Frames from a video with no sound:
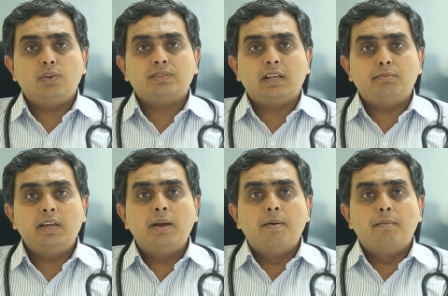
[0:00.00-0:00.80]
loss can
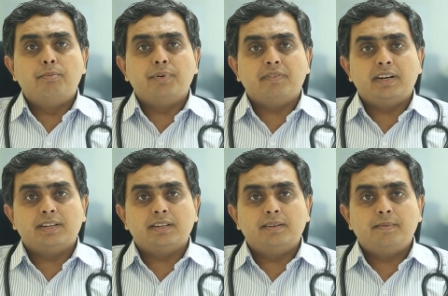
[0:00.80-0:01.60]
be
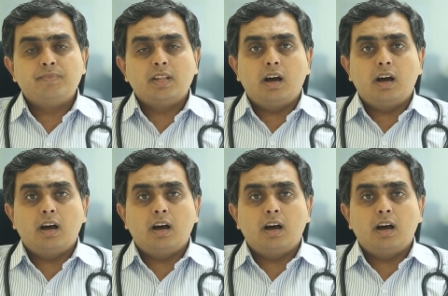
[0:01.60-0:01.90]
prevented.